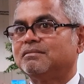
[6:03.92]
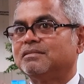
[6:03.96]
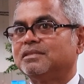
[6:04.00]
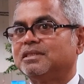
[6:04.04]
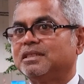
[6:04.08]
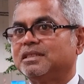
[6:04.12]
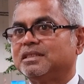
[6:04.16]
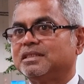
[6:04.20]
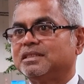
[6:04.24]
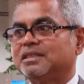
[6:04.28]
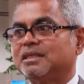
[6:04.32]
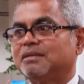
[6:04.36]

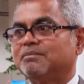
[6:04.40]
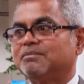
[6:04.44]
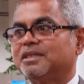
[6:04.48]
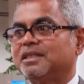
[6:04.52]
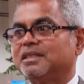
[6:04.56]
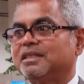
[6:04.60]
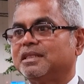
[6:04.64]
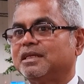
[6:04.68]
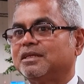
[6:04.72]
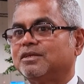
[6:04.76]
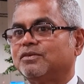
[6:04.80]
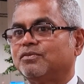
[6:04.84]
Is
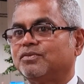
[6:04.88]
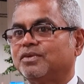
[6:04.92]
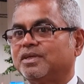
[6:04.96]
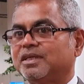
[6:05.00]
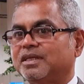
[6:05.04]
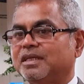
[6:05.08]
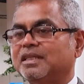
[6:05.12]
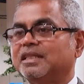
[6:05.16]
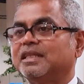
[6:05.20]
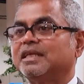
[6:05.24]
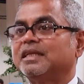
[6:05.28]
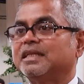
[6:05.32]
something that we
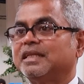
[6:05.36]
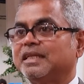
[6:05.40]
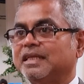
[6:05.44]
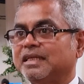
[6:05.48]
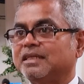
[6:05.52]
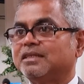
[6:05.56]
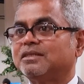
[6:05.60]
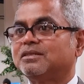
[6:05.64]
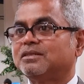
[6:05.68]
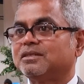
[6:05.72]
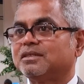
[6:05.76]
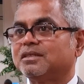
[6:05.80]
really
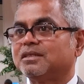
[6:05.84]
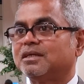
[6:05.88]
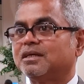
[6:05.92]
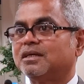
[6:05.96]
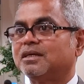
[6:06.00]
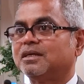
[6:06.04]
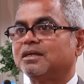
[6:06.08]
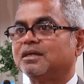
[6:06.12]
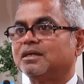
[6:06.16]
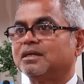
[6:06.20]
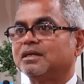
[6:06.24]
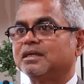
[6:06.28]
need
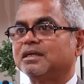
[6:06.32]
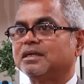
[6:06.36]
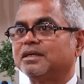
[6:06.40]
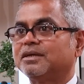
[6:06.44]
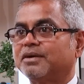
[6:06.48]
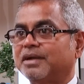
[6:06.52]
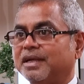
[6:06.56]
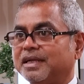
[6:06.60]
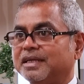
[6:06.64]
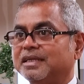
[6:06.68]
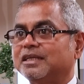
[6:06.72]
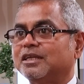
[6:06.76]

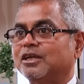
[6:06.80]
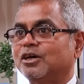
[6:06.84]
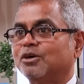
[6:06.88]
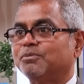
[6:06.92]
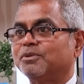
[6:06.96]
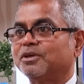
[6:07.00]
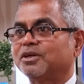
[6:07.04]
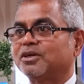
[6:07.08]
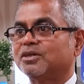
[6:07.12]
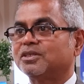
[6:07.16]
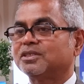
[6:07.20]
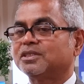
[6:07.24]
right now,
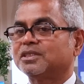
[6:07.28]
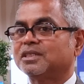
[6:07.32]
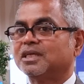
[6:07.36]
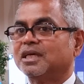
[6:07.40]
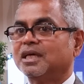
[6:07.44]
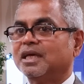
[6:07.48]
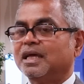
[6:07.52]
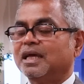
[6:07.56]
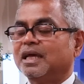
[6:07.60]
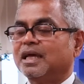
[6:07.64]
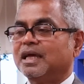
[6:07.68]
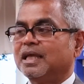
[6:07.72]
because
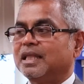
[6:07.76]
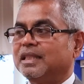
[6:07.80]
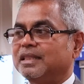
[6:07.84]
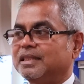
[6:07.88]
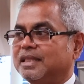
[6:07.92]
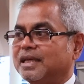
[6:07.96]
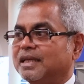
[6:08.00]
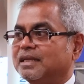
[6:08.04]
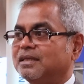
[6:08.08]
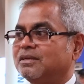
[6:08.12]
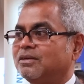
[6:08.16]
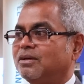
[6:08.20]

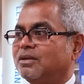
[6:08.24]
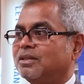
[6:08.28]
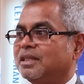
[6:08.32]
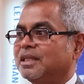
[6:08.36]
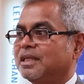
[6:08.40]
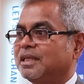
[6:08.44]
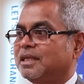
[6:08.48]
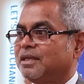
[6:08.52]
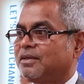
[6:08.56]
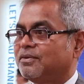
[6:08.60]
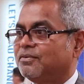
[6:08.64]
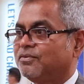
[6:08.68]
then
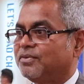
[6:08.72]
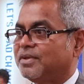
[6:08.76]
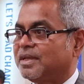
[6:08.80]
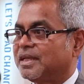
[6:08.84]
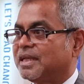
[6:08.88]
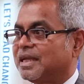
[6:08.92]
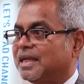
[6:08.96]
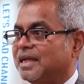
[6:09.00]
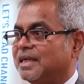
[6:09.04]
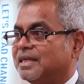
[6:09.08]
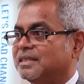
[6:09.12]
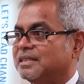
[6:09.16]
only we
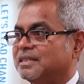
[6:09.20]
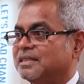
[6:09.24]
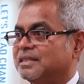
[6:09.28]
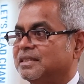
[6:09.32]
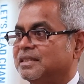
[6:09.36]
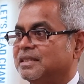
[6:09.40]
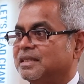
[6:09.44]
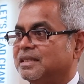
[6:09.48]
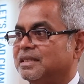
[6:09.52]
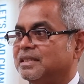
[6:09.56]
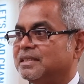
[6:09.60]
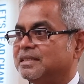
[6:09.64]
can
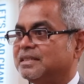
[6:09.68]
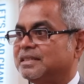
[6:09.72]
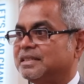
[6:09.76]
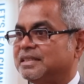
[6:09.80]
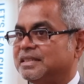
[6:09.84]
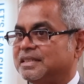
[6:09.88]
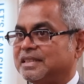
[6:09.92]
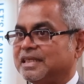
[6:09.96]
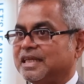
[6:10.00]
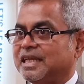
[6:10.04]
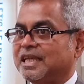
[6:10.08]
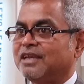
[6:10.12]

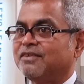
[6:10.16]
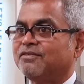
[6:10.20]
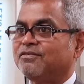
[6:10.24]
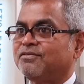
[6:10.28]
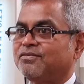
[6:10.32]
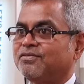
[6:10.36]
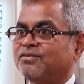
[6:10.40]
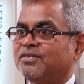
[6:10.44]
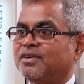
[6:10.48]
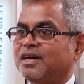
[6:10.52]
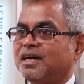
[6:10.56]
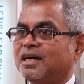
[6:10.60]
save
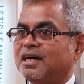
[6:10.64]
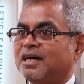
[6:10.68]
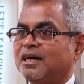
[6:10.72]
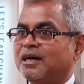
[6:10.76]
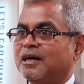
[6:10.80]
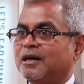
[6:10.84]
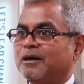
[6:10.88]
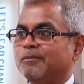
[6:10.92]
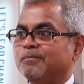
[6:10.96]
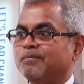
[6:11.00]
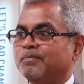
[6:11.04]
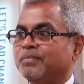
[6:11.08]

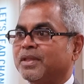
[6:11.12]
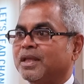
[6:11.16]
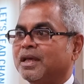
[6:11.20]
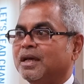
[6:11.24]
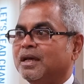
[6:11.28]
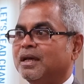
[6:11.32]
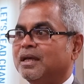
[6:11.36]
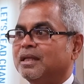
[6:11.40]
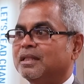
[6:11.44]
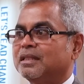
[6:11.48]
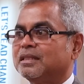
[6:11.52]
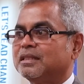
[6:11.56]

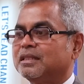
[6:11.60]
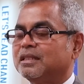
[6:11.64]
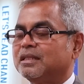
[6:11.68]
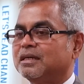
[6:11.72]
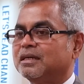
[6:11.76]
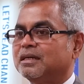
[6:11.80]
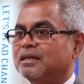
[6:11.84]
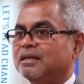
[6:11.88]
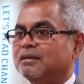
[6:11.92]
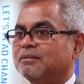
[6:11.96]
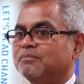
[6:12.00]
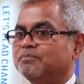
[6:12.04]

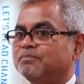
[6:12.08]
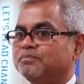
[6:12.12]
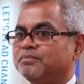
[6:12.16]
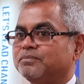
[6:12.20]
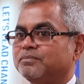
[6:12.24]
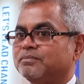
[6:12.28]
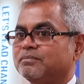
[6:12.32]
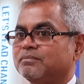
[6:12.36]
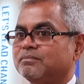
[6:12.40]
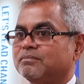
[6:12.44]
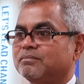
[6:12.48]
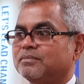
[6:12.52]
the
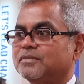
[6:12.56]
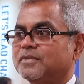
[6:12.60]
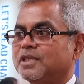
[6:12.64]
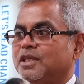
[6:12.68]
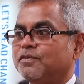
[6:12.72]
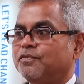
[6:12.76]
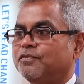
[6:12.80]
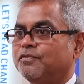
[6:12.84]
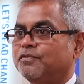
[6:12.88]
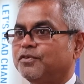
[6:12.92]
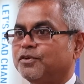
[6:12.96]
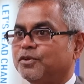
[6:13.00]
the
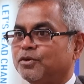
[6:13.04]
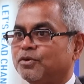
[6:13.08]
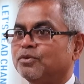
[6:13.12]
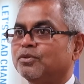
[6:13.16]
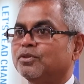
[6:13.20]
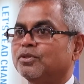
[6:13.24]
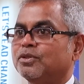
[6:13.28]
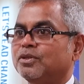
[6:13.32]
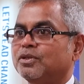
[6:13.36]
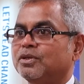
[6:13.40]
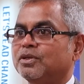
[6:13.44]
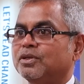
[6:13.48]

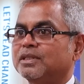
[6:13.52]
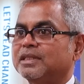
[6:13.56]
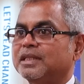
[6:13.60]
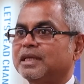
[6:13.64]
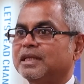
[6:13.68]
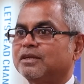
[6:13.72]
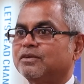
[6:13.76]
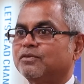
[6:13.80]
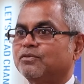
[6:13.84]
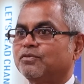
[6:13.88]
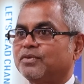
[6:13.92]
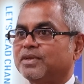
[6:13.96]
fuel
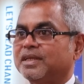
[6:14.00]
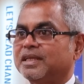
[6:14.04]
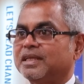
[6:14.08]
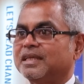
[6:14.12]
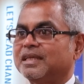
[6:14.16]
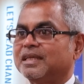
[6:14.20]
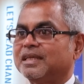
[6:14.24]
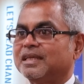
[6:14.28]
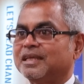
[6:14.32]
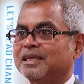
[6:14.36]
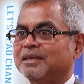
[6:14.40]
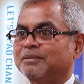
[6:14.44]
that we
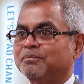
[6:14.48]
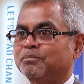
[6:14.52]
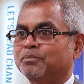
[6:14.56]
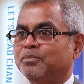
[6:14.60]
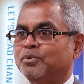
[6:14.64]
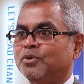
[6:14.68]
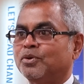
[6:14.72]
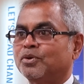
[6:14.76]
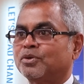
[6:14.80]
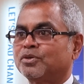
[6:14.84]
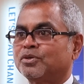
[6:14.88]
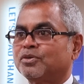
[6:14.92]

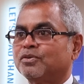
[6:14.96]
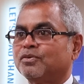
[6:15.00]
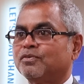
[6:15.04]
import